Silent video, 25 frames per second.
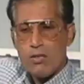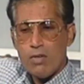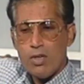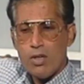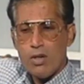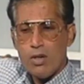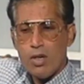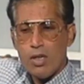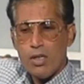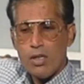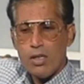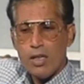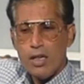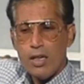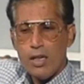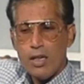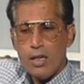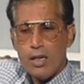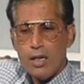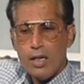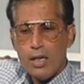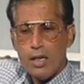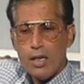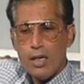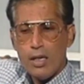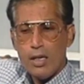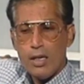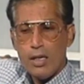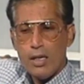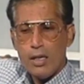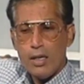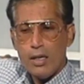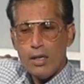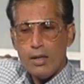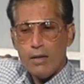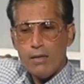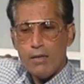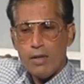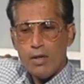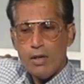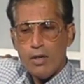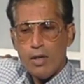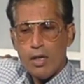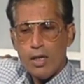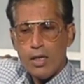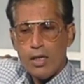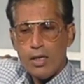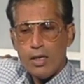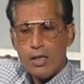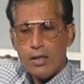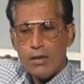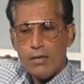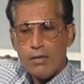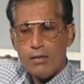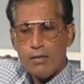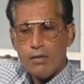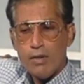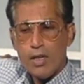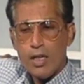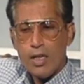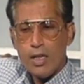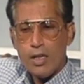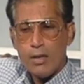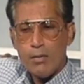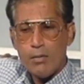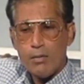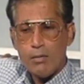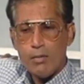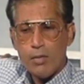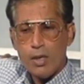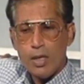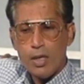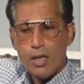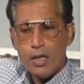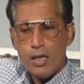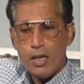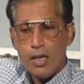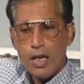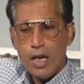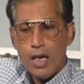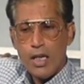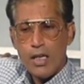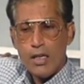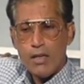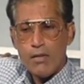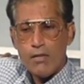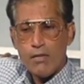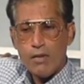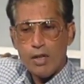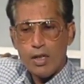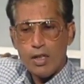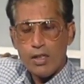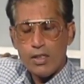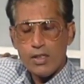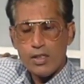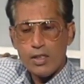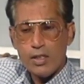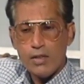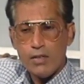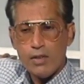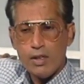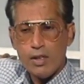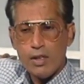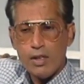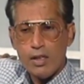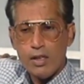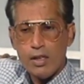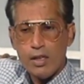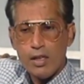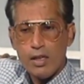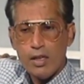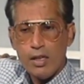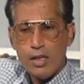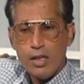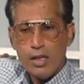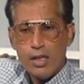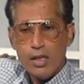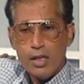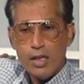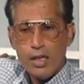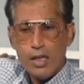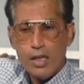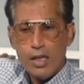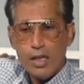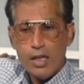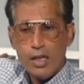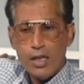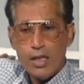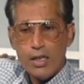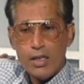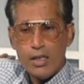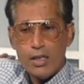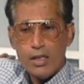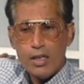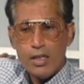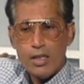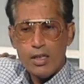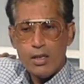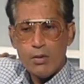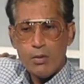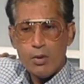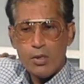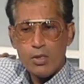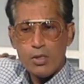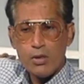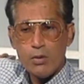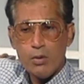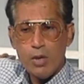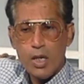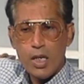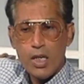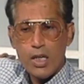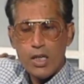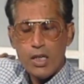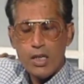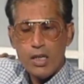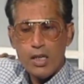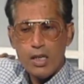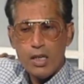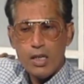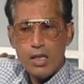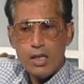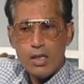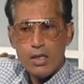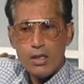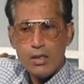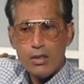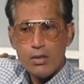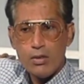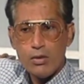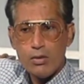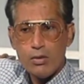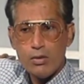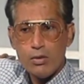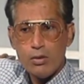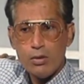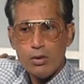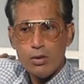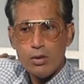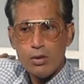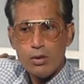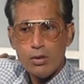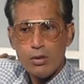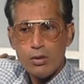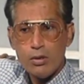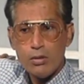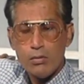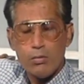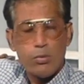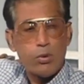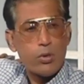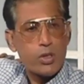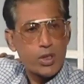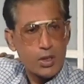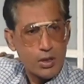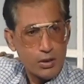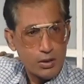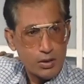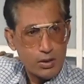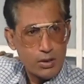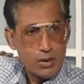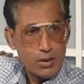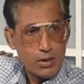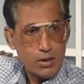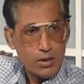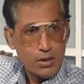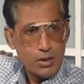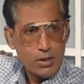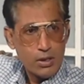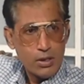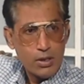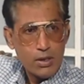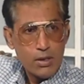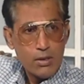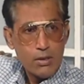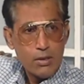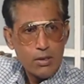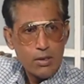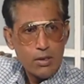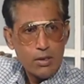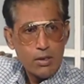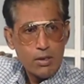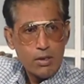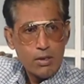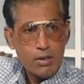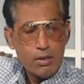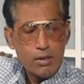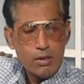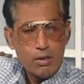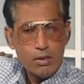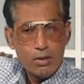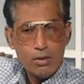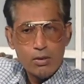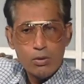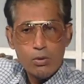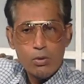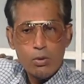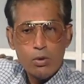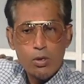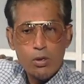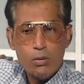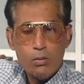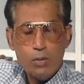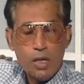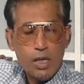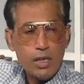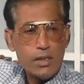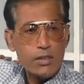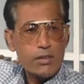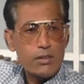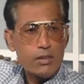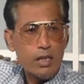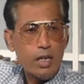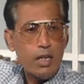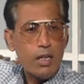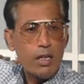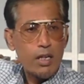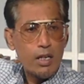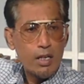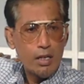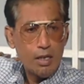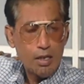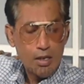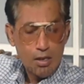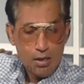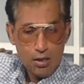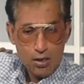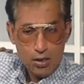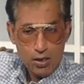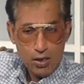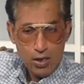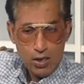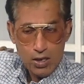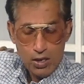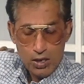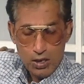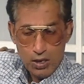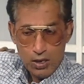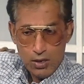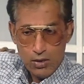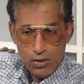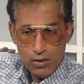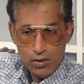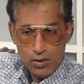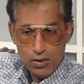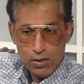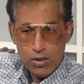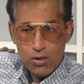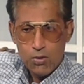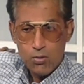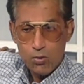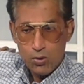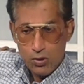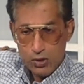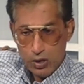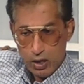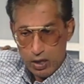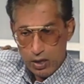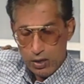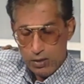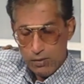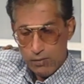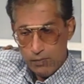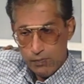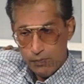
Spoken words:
we got freedom in 1947, and the country was divided into two portions, the so-called Pakistan and India, Hindustan.